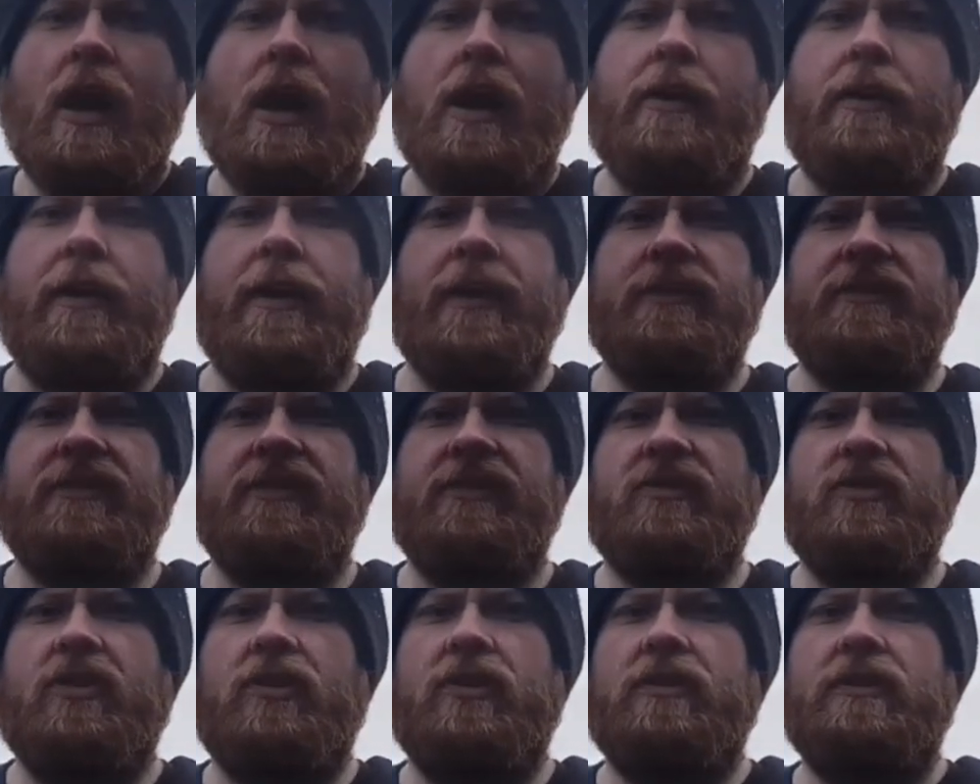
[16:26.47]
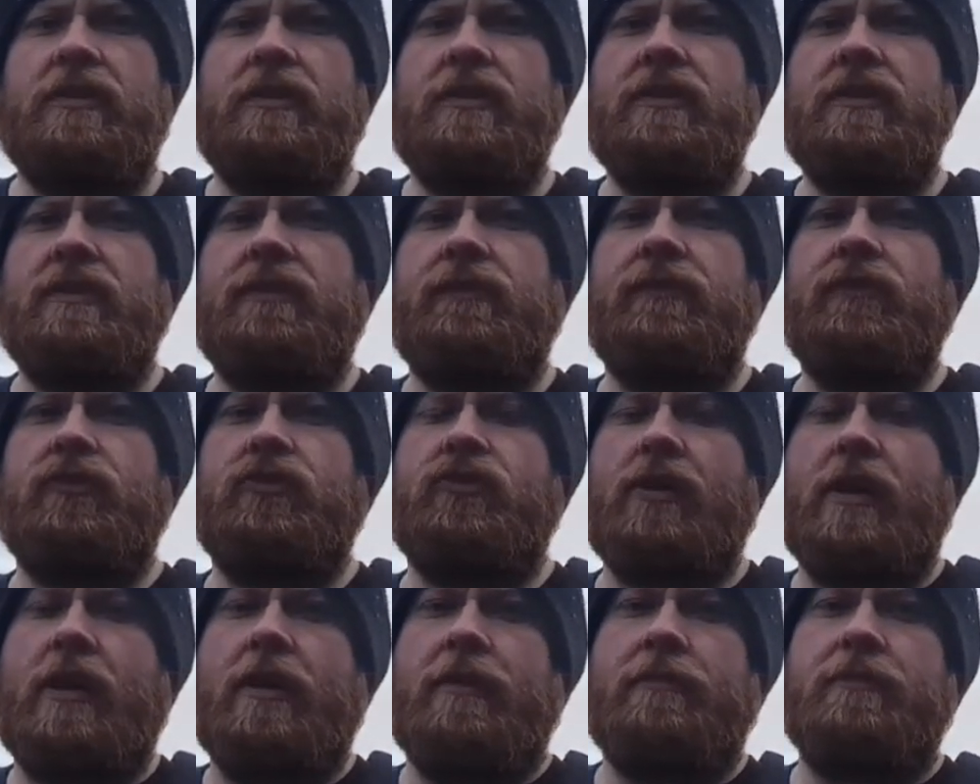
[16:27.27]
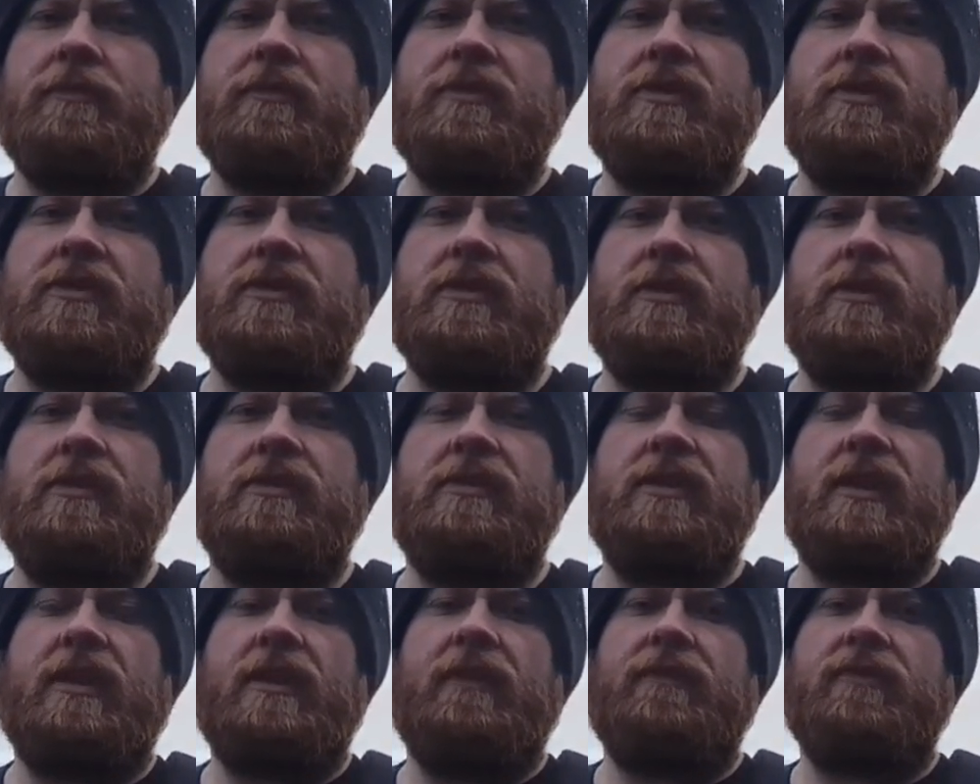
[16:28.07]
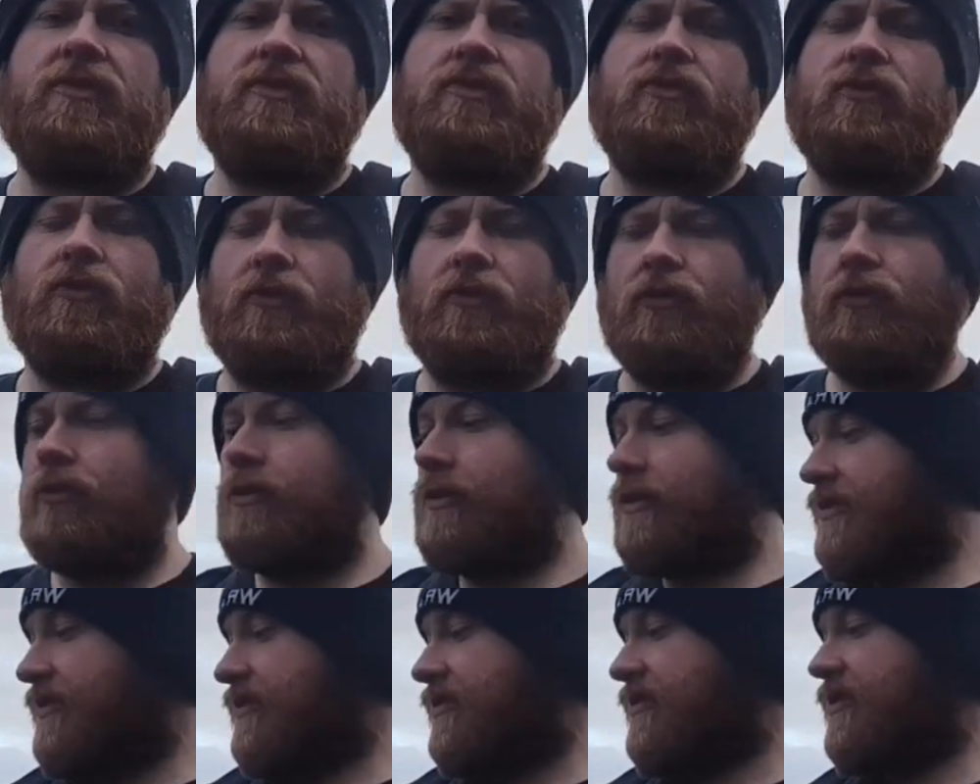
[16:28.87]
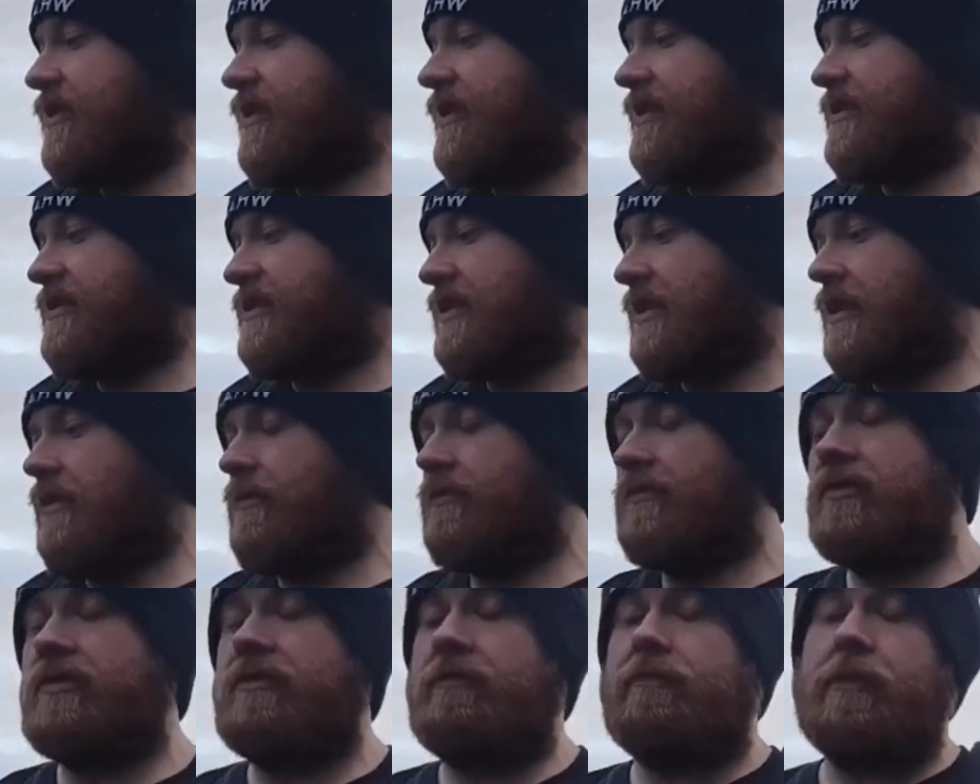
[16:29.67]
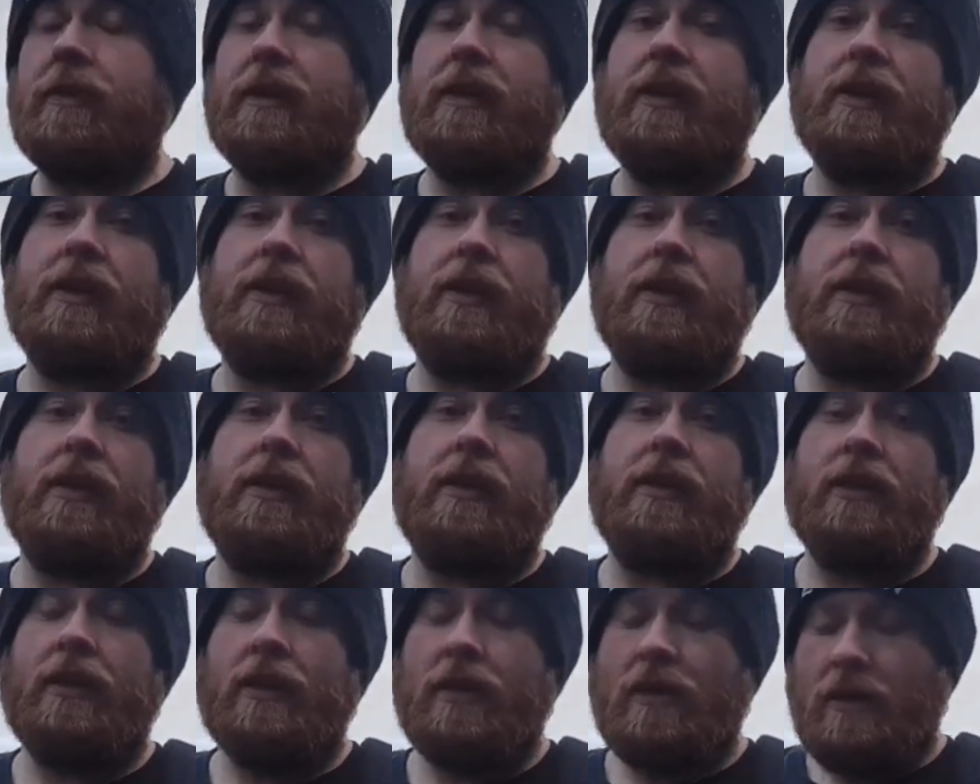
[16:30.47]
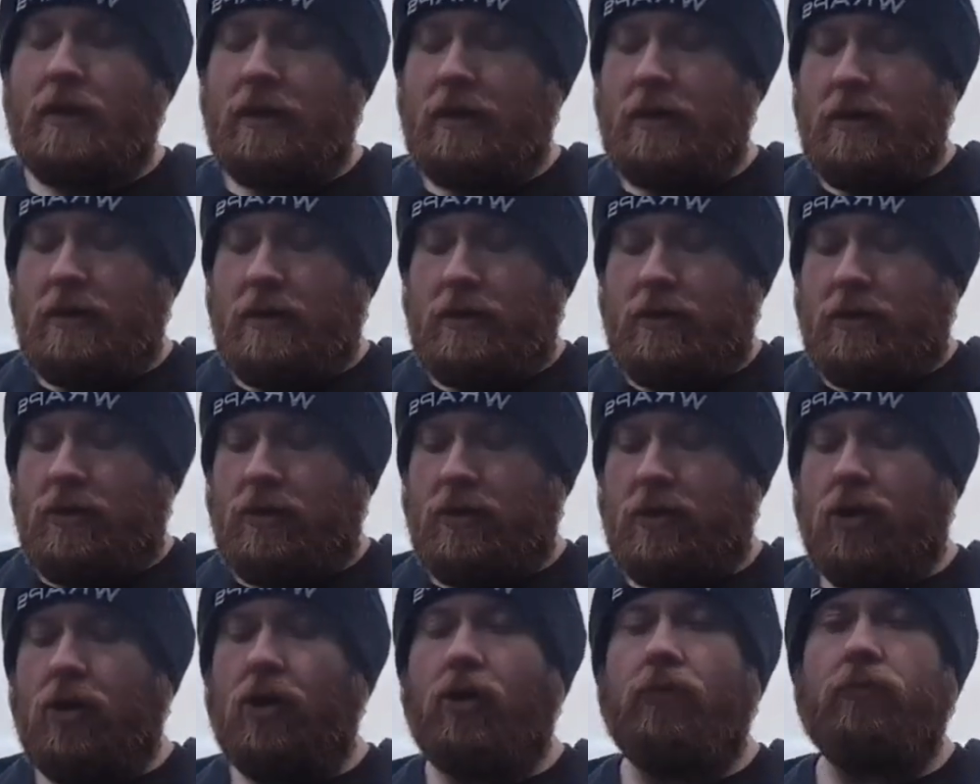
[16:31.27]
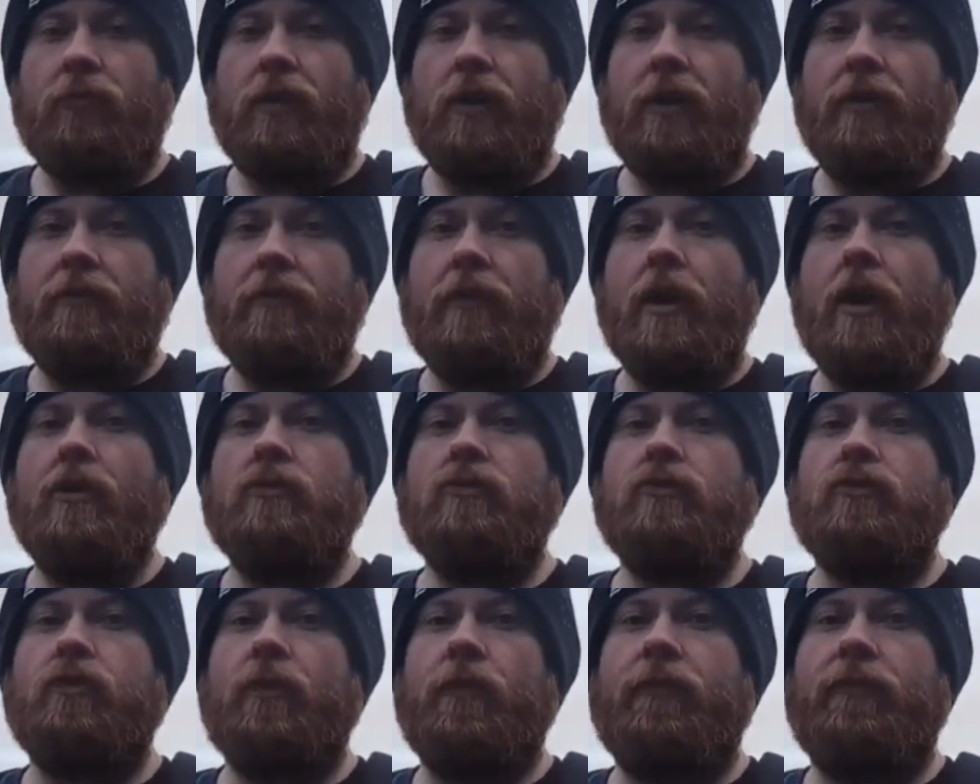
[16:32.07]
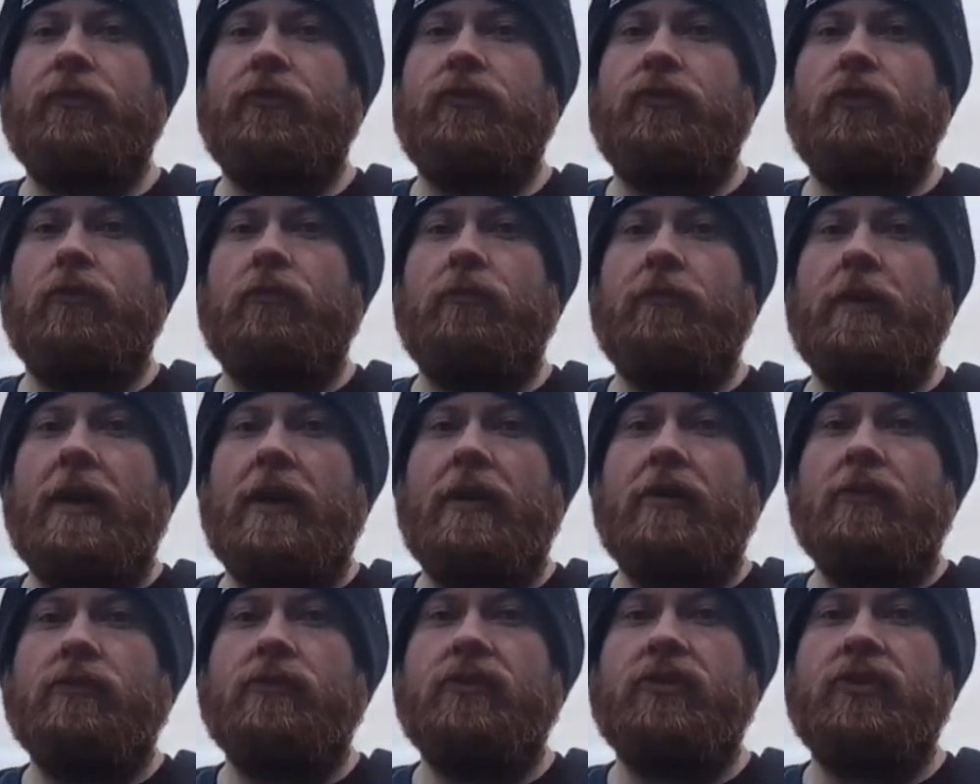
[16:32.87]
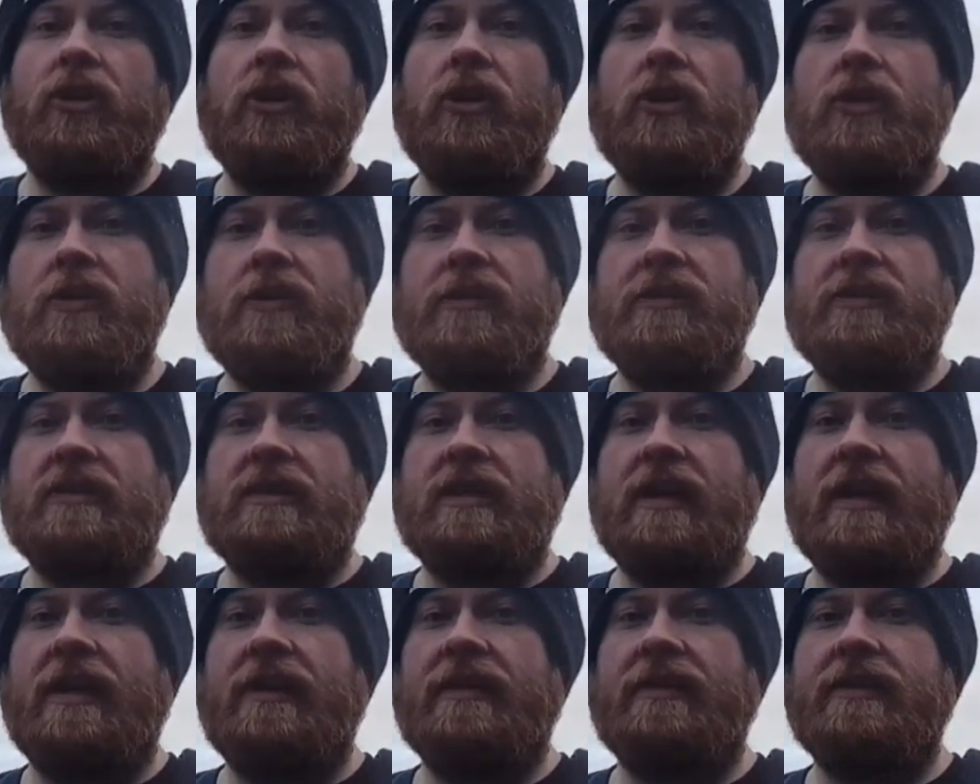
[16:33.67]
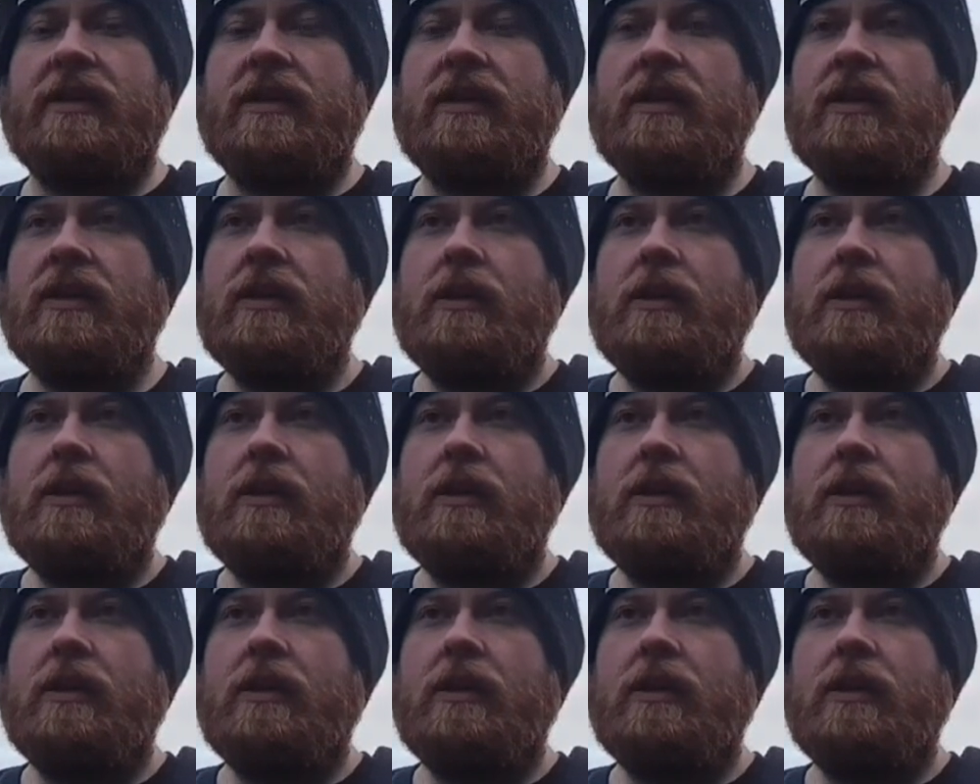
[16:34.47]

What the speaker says: our exercise for traps instead of shrugs is going to be upright rows with the dumbbells instead.